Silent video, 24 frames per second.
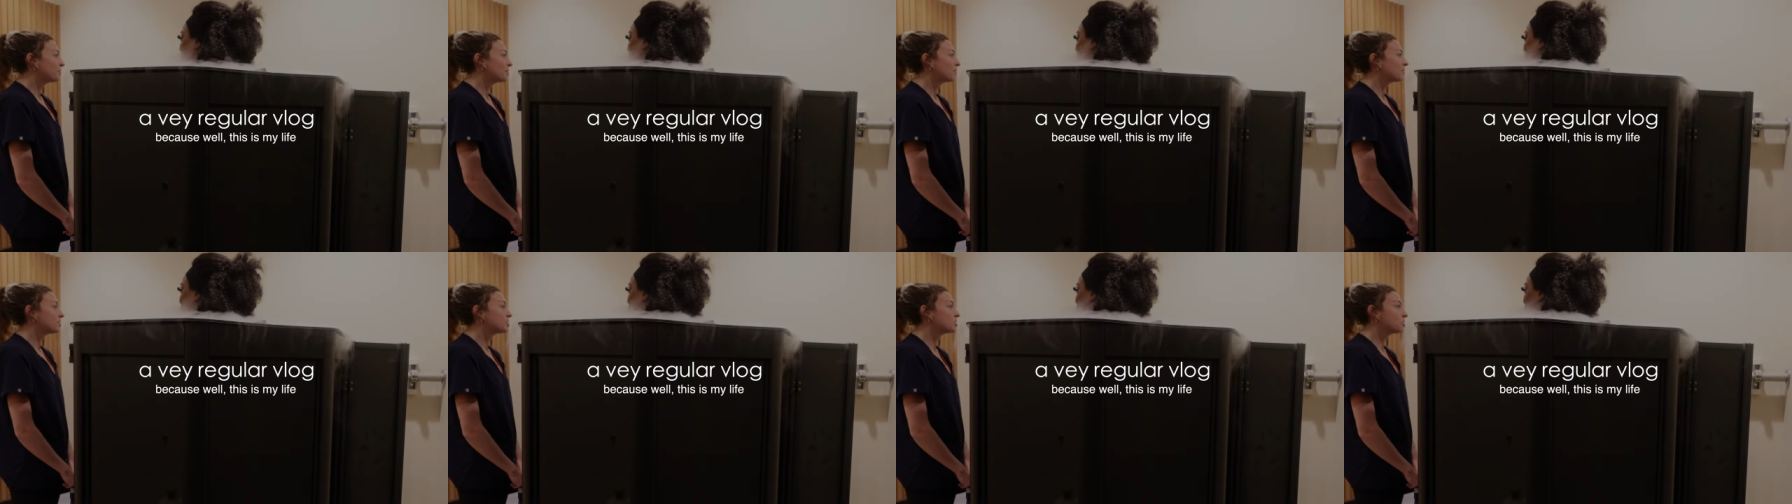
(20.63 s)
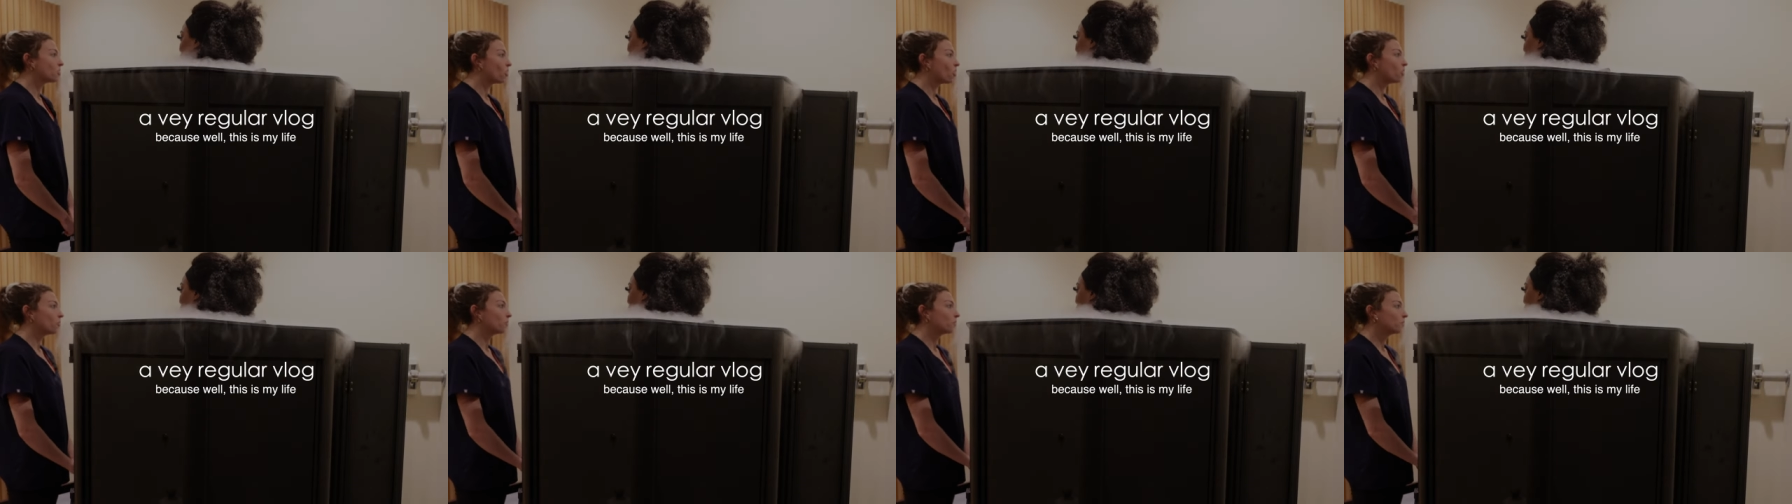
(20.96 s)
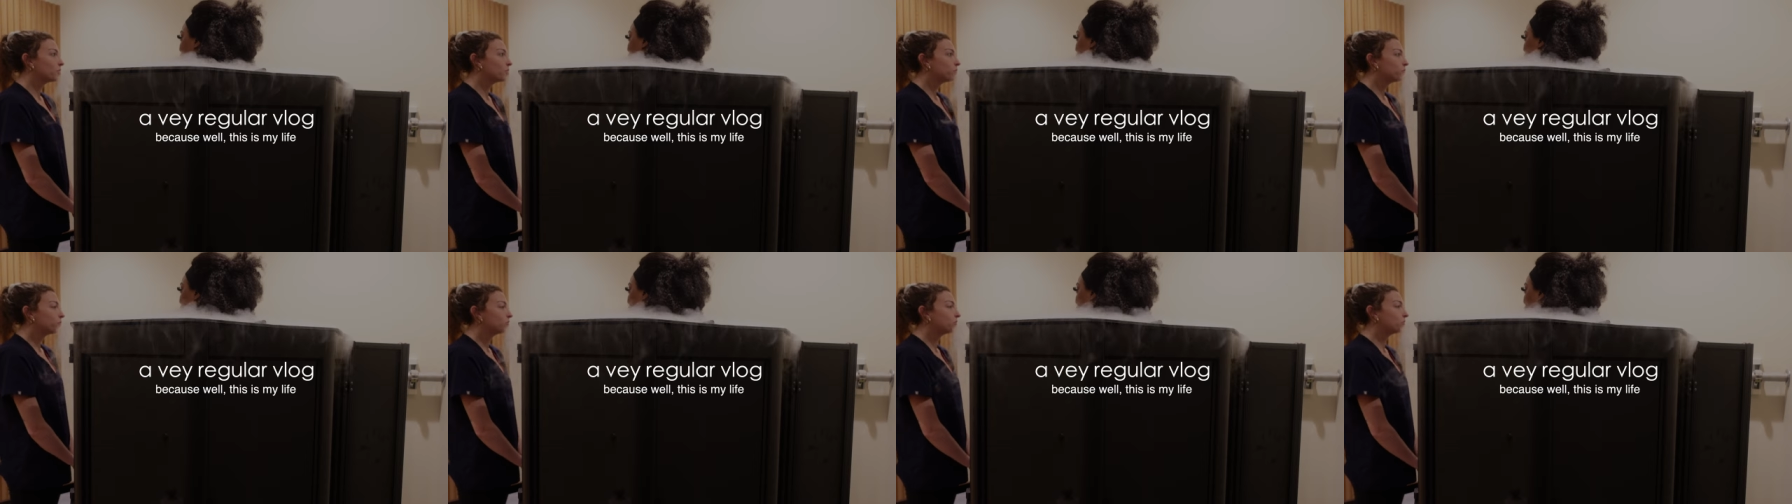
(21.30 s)
we have a salt
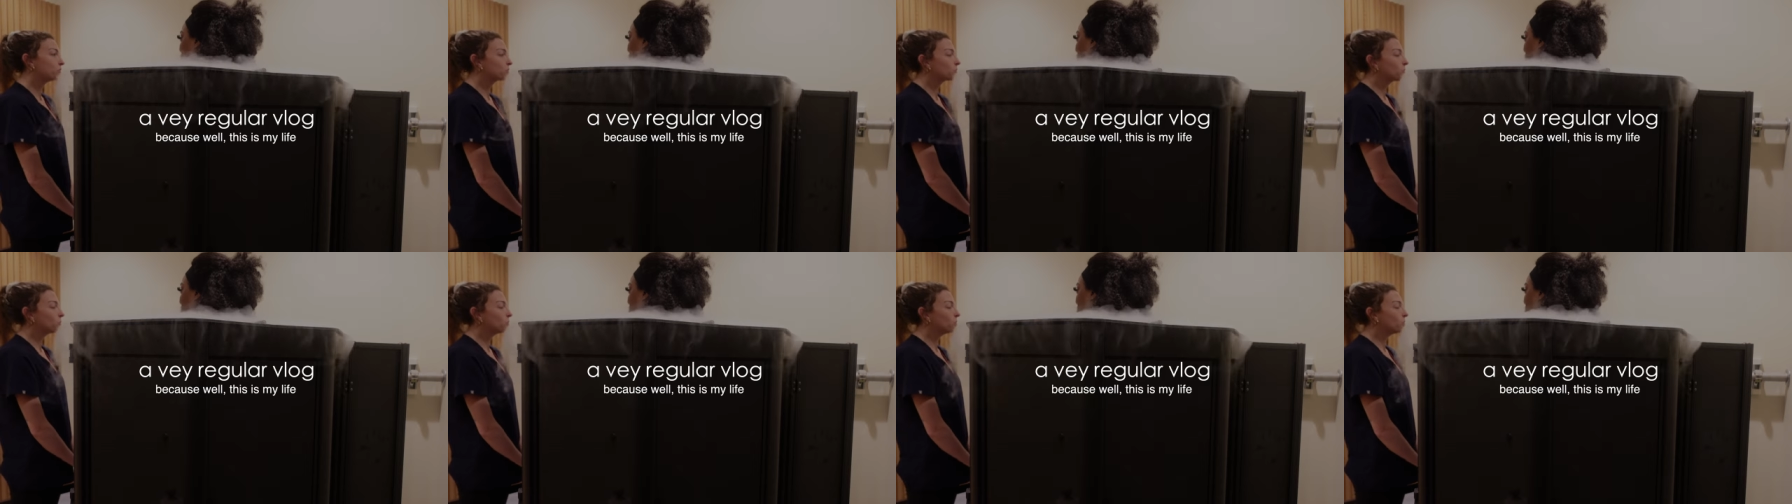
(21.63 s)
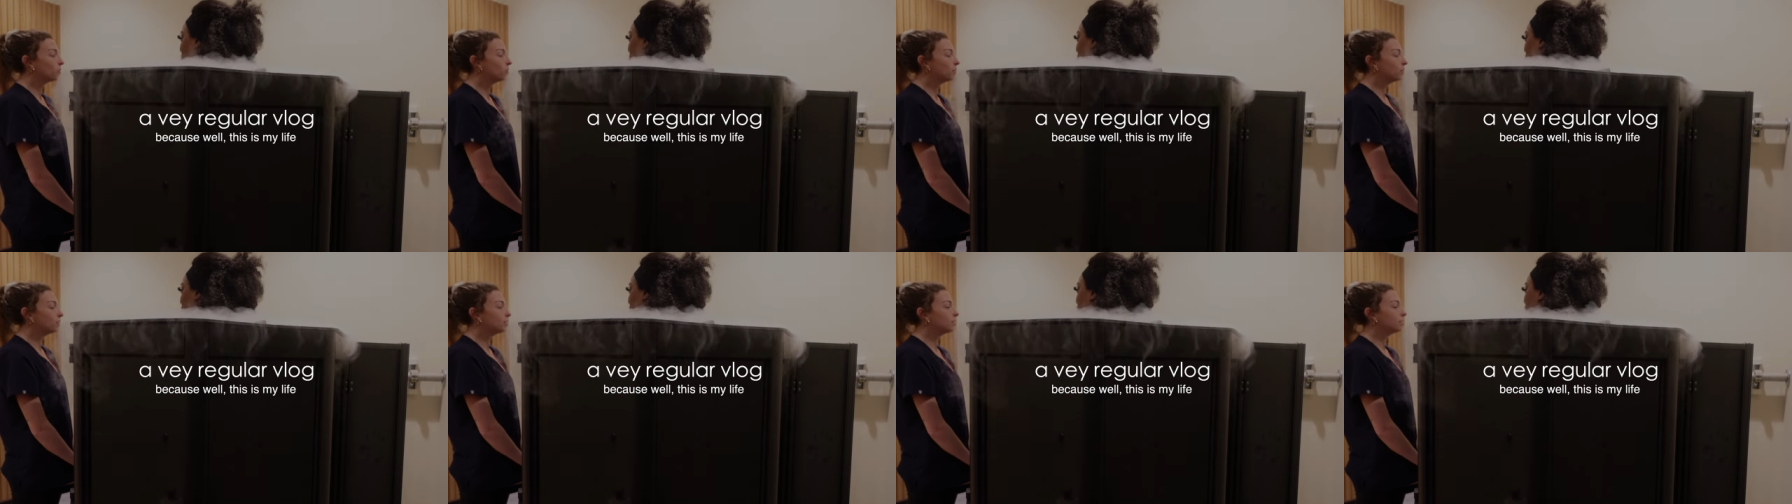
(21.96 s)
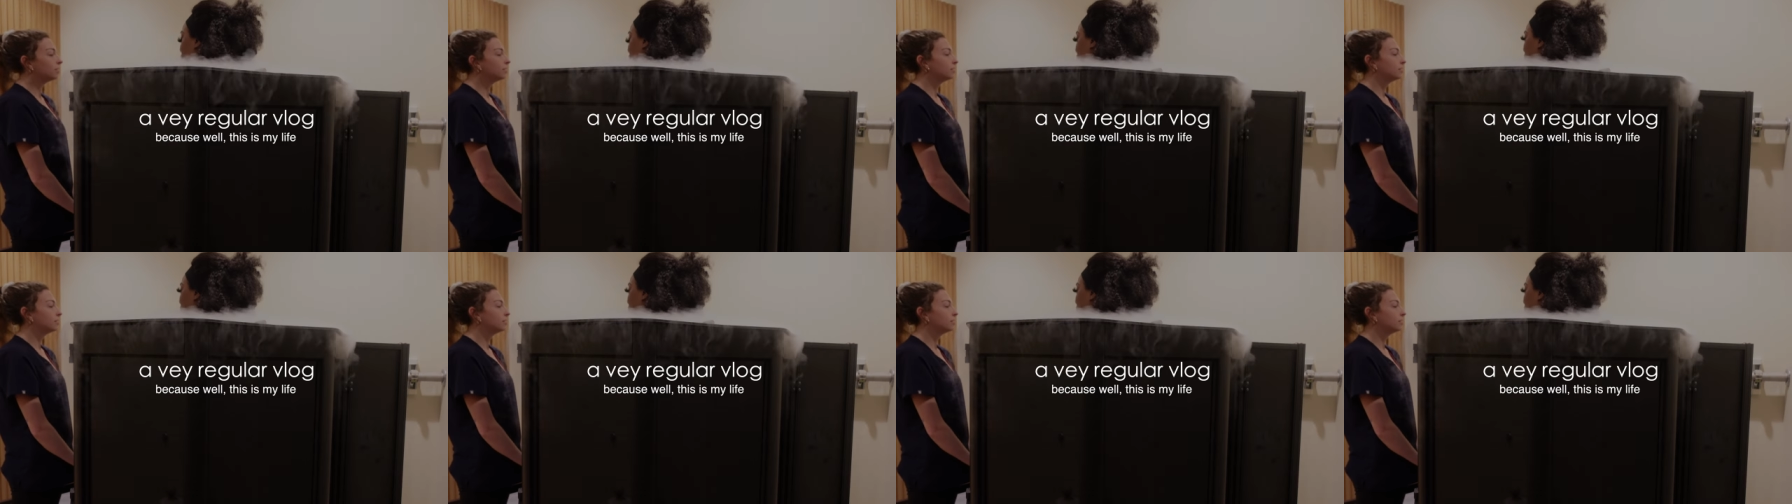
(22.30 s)
room, which is cool.